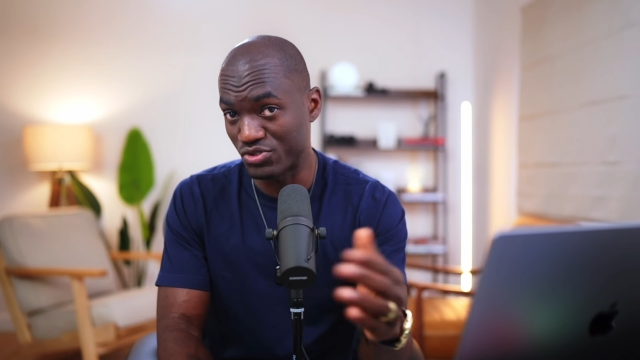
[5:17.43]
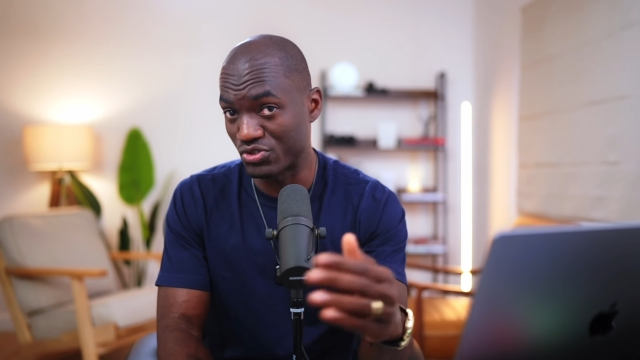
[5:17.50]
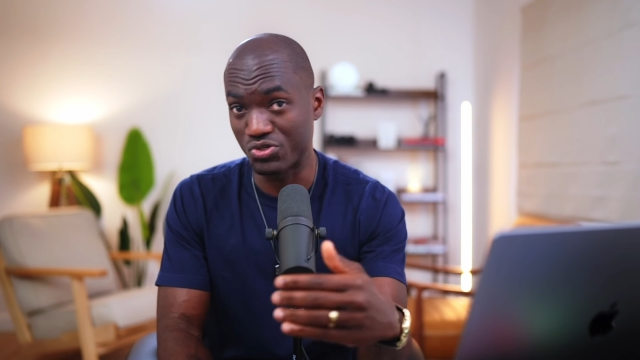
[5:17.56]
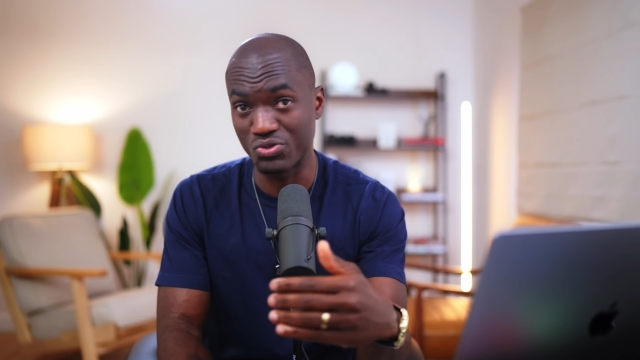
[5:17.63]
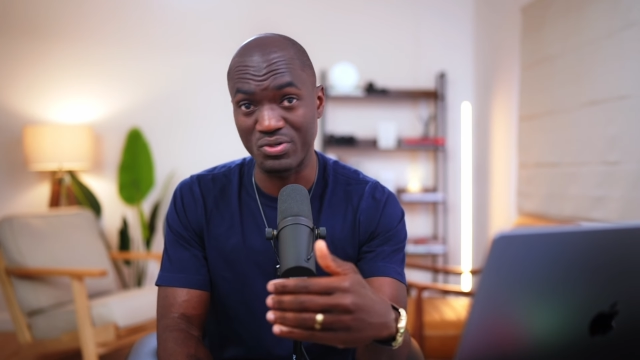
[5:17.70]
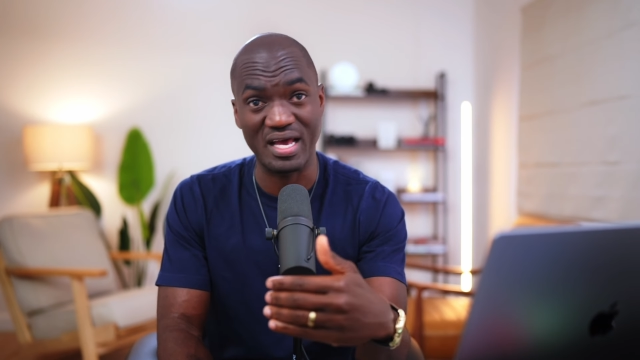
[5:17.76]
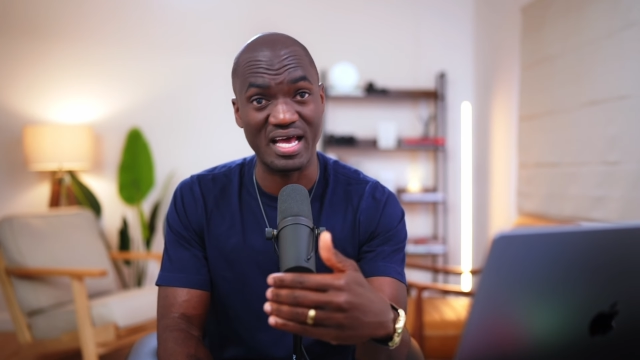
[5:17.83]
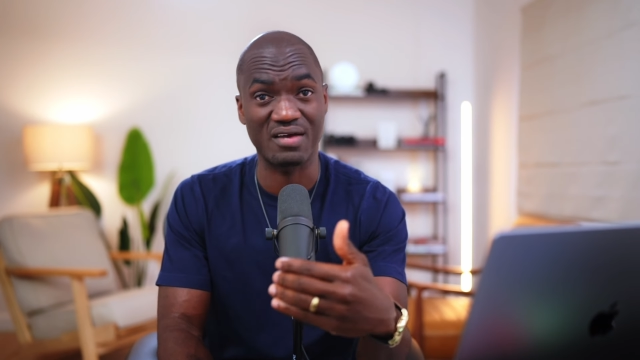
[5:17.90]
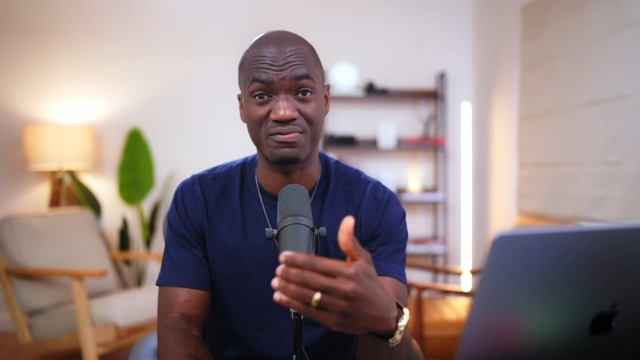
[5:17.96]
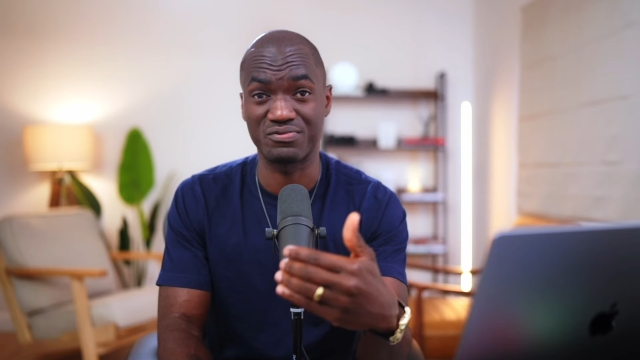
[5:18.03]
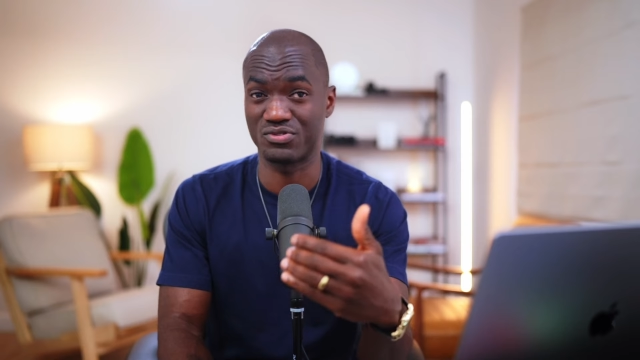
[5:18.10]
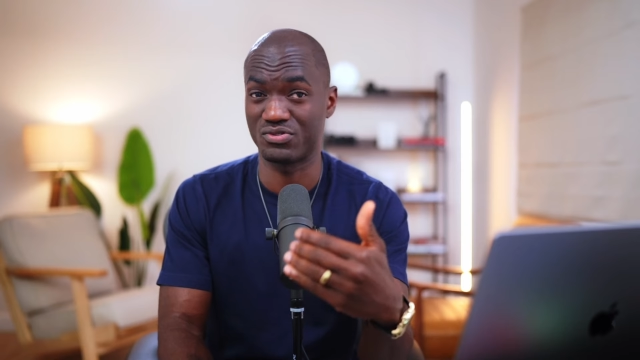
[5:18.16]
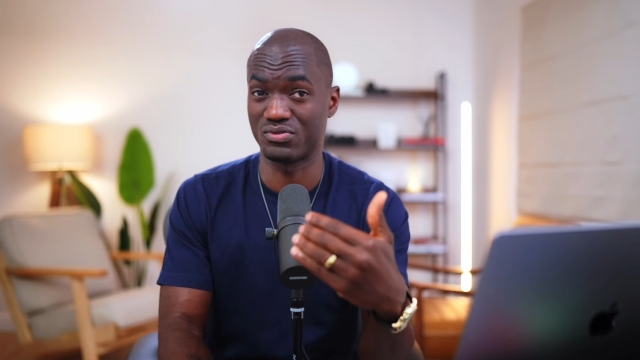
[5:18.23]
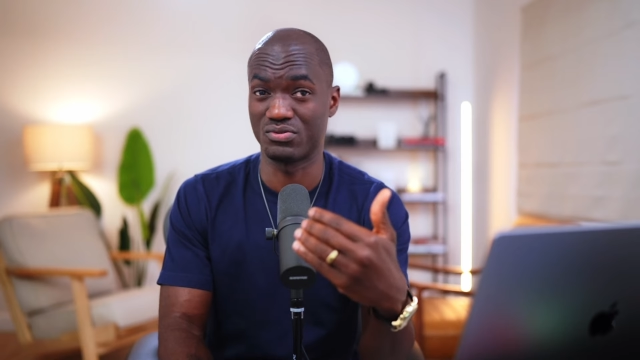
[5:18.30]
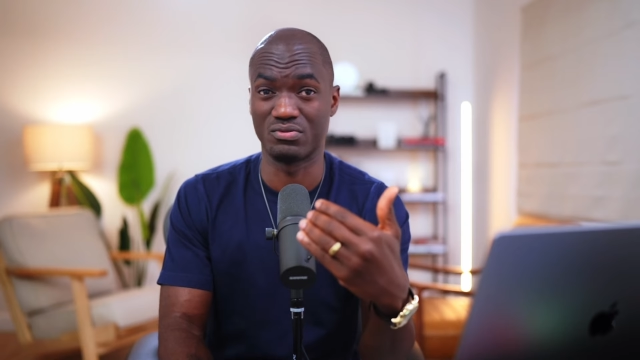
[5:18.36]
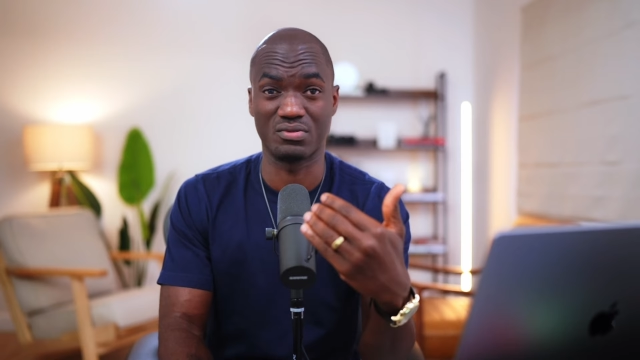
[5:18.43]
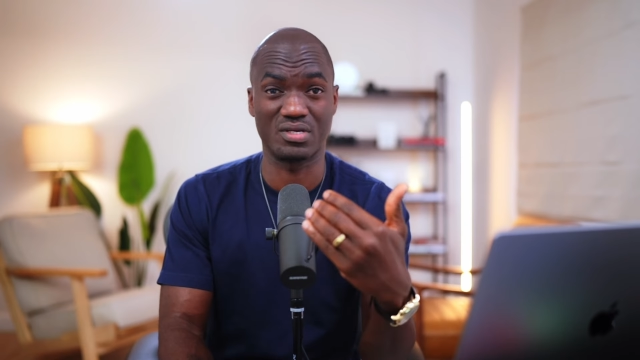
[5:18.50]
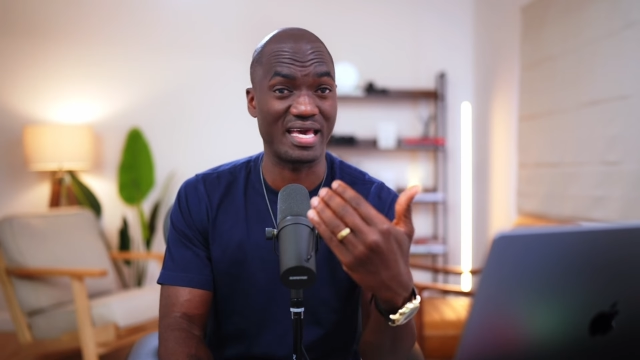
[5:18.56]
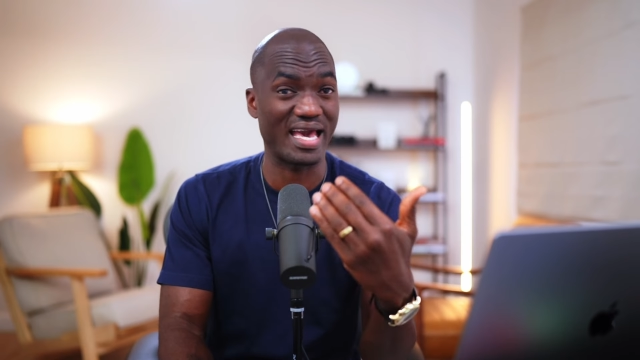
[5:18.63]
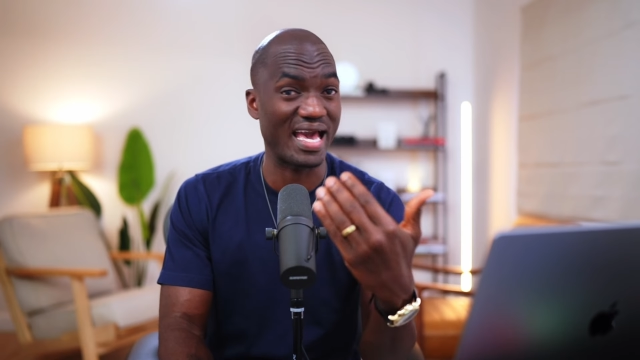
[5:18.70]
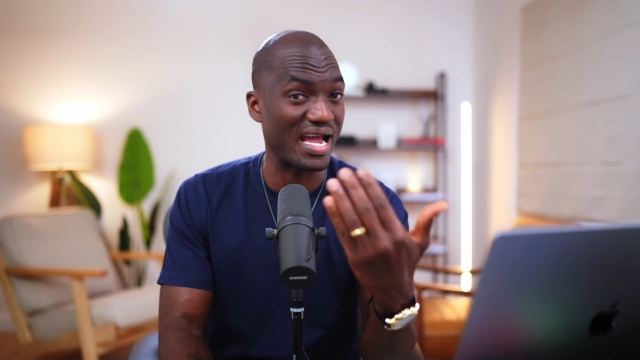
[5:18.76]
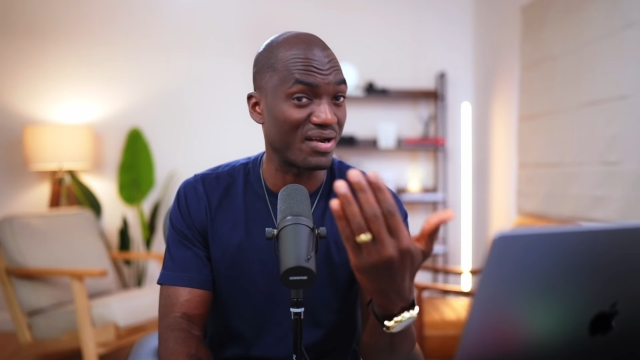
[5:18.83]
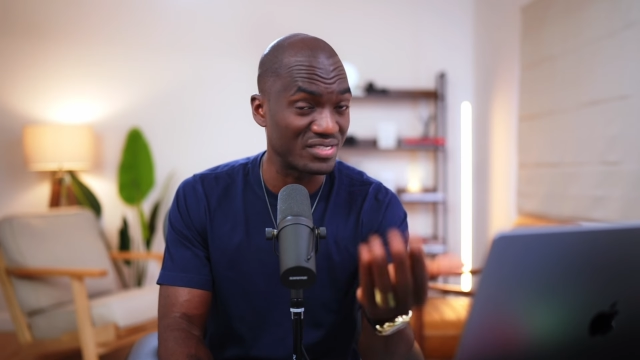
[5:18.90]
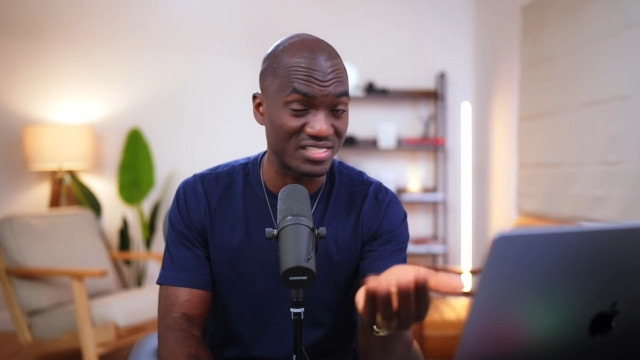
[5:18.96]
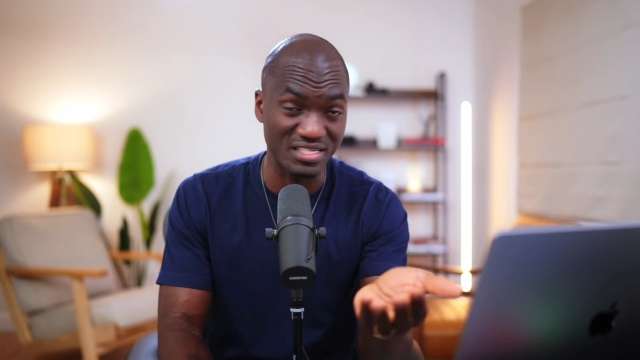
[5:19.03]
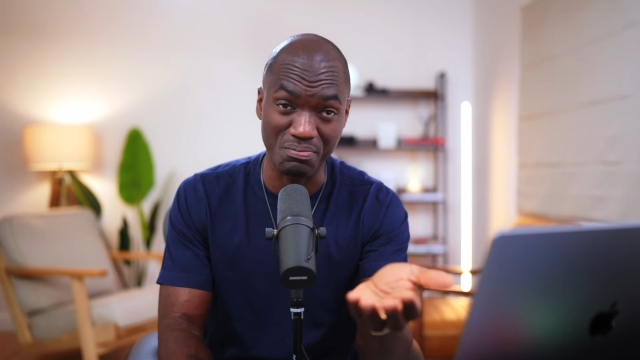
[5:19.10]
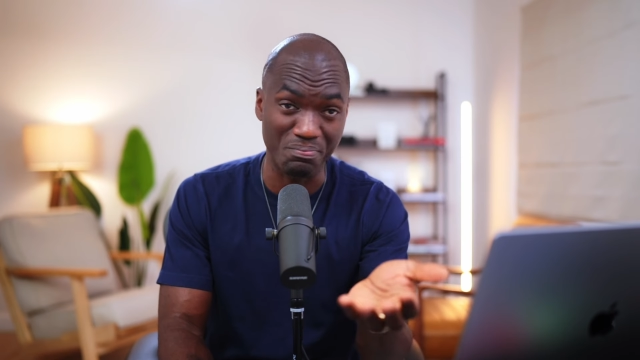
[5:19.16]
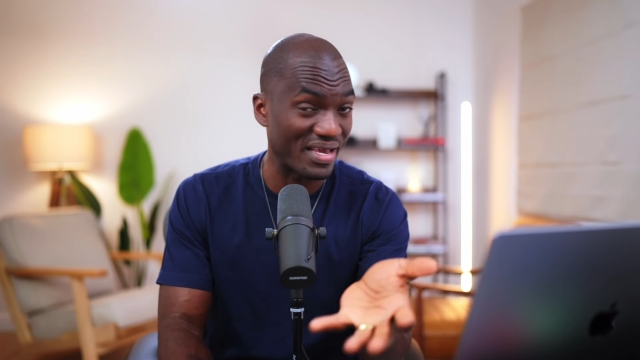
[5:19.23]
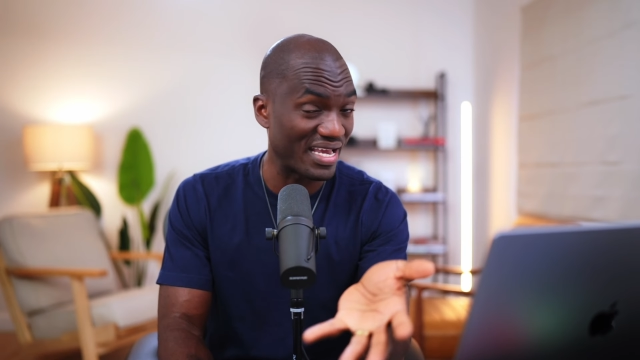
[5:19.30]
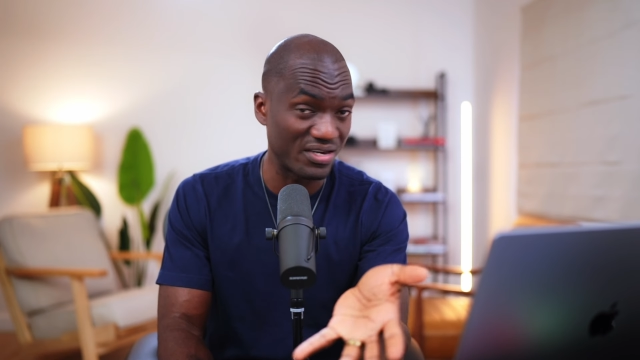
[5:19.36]
You don't have to carry
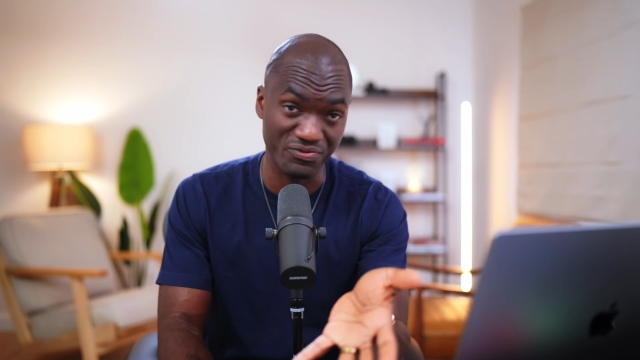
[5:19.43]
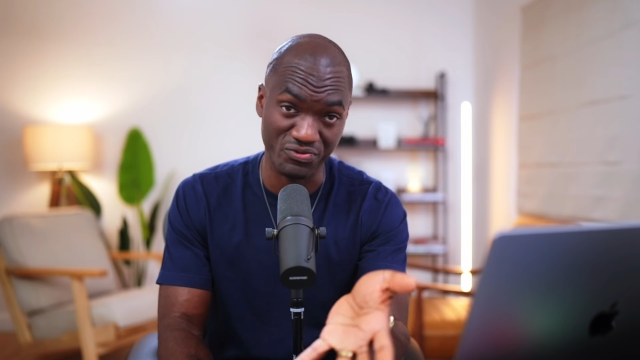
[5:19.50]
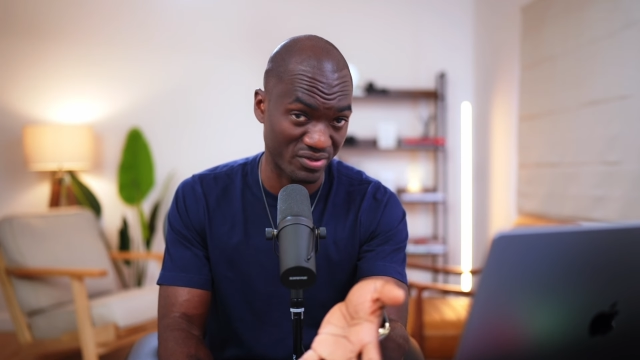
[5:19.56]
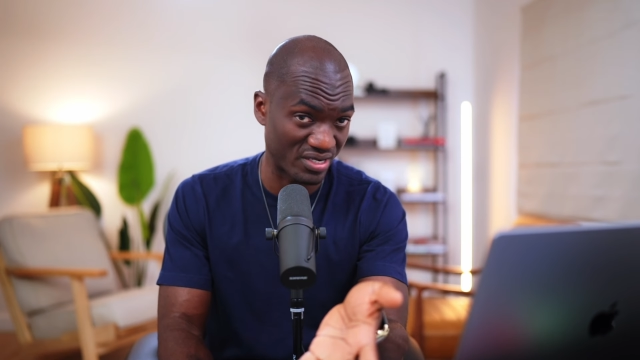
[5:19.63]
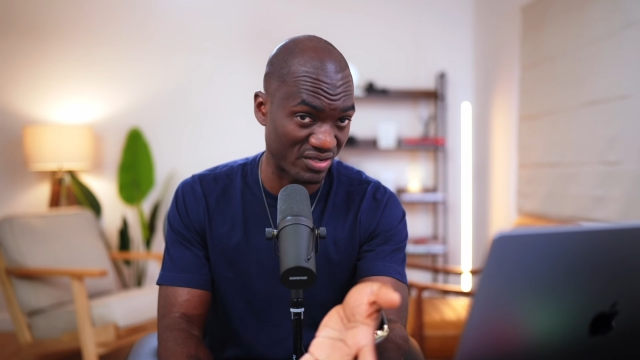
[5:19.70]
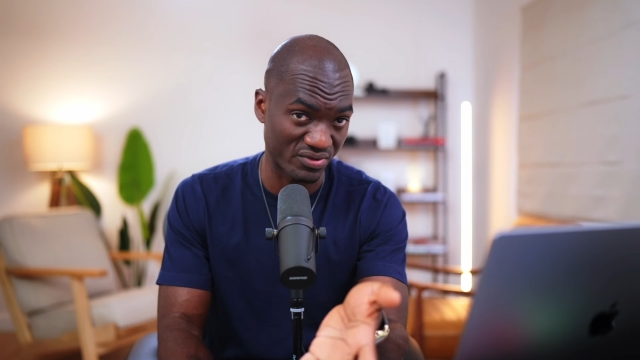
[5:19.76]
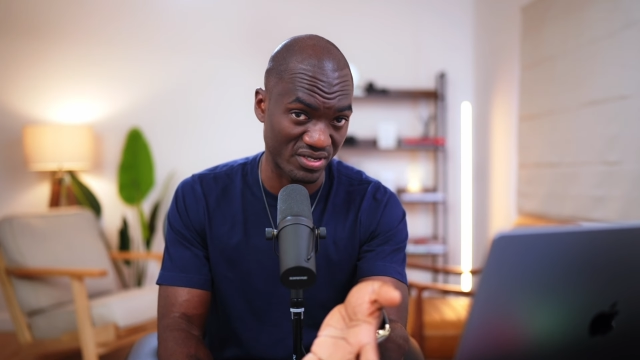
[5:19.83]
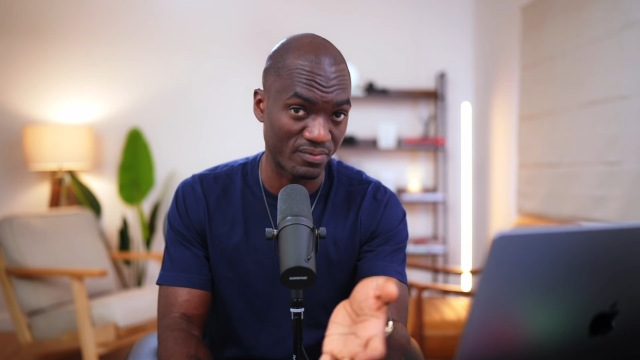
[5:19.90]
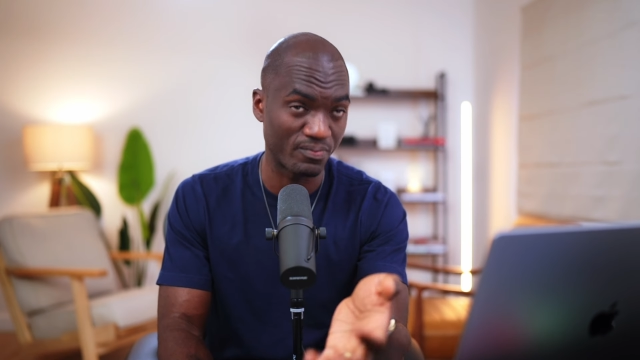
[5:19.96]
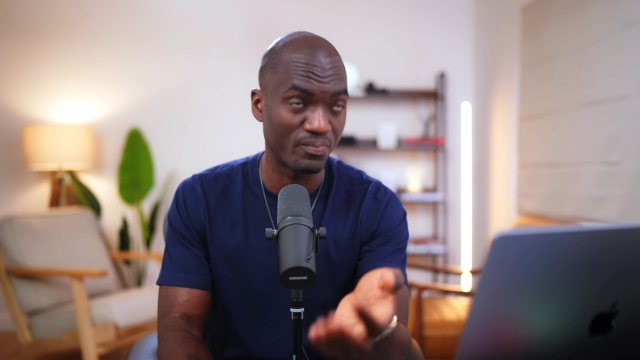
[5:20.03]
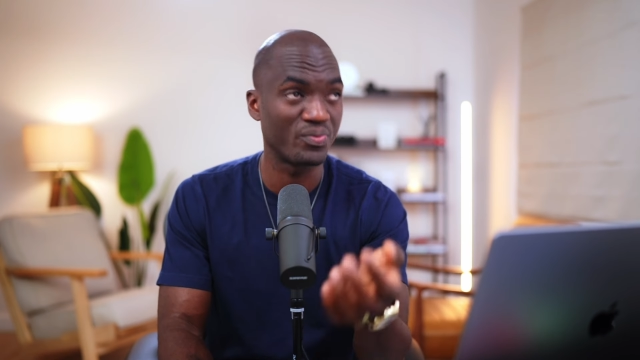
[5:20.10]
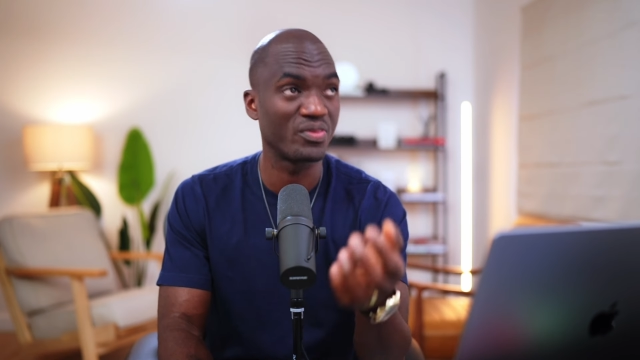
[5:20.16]
the pain forever.